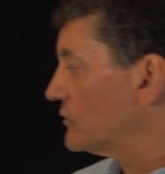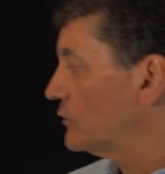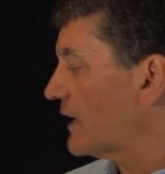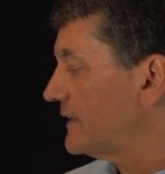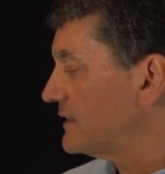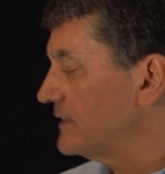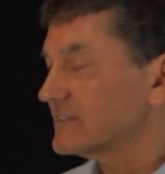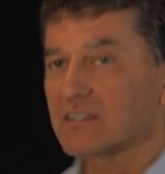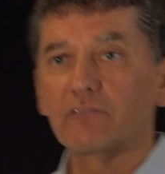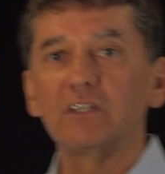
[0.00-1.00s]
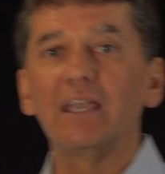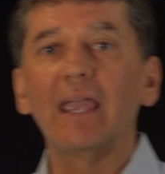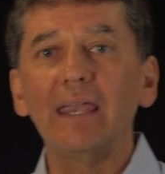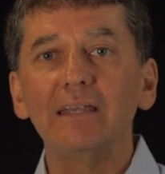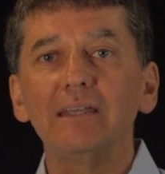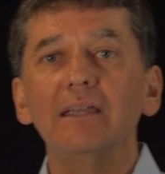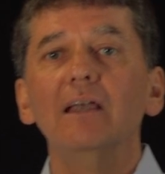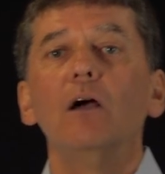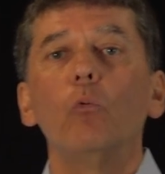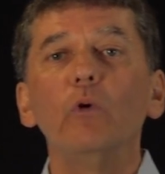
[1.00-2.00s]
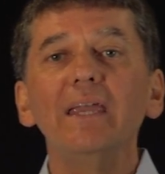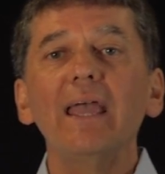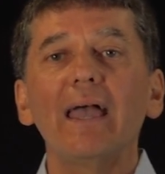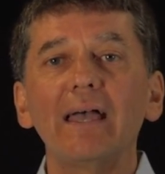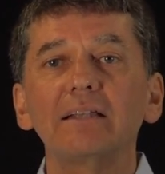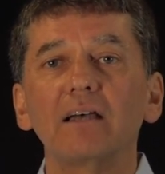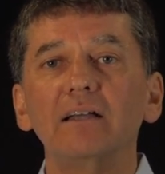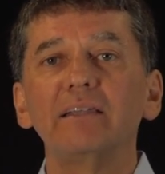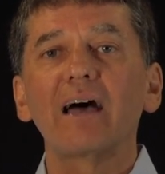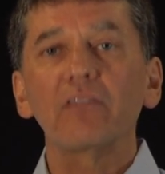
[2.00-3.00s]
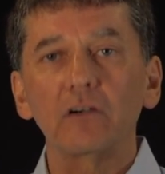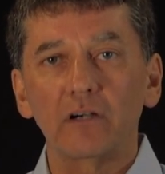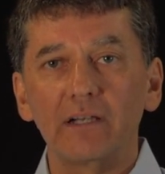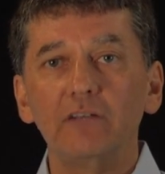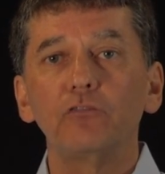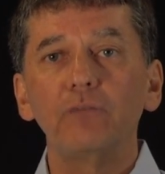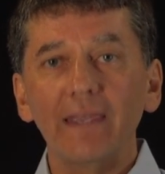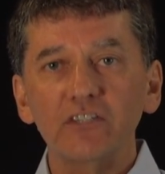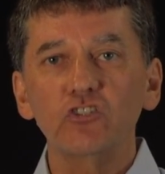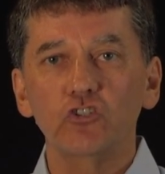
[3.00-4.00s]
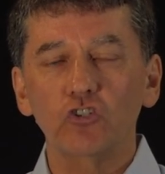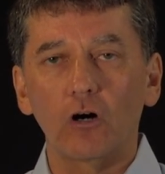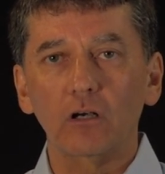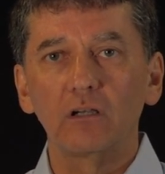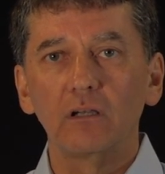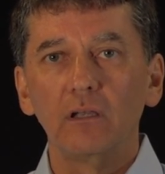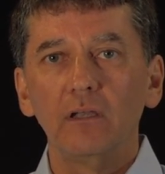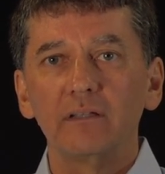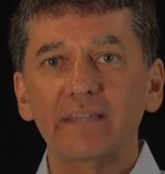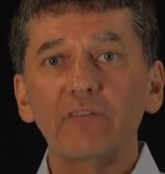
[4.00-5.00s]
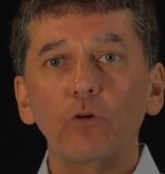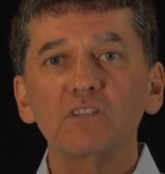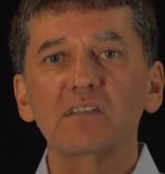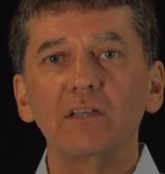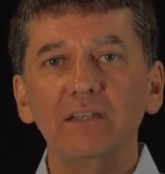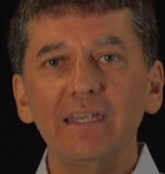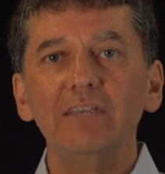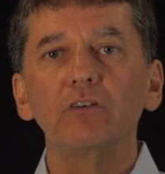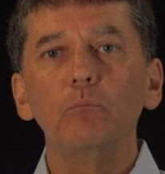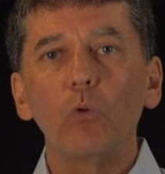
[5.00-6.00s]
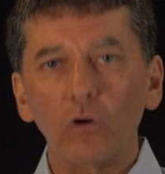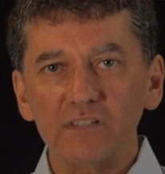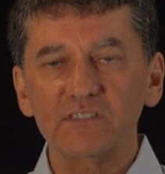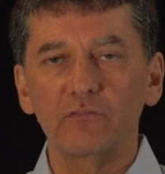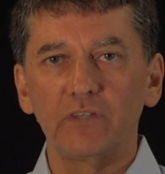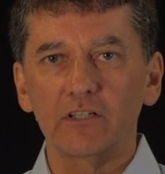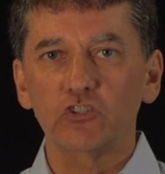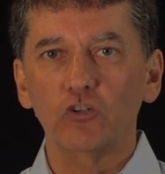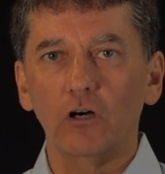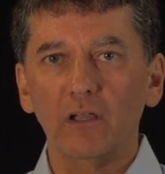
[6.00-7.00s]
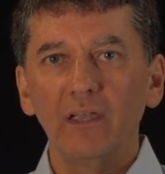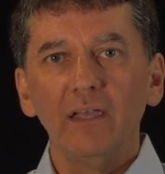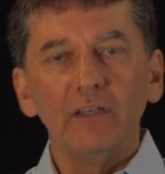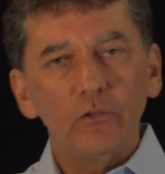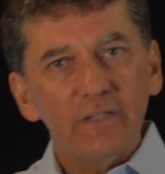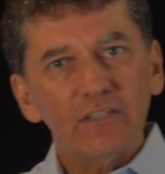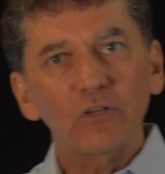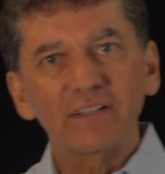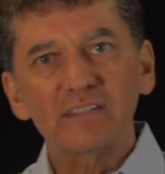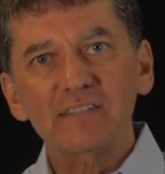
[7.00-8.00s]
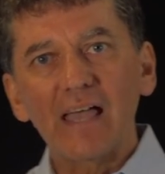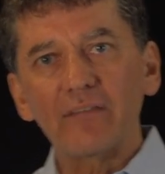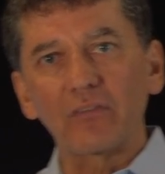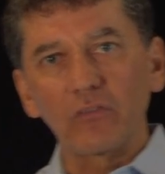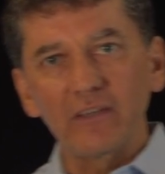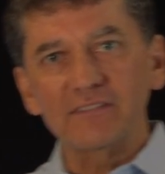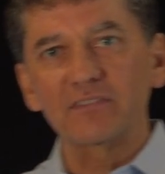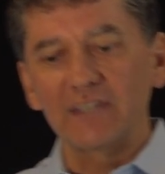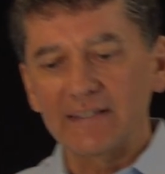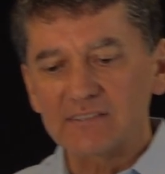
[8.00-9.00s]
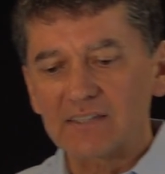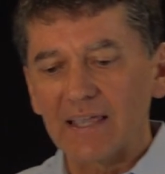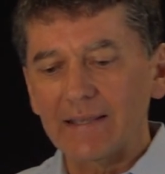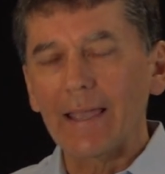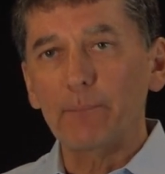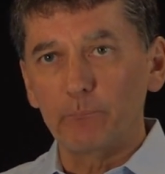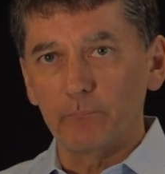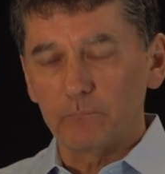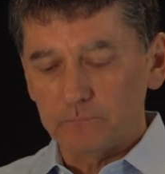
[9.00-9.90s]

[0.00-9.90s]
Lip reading: to 1970-80, we had another inflation shock. That was an even more severe shock. You need to understand these things can happen.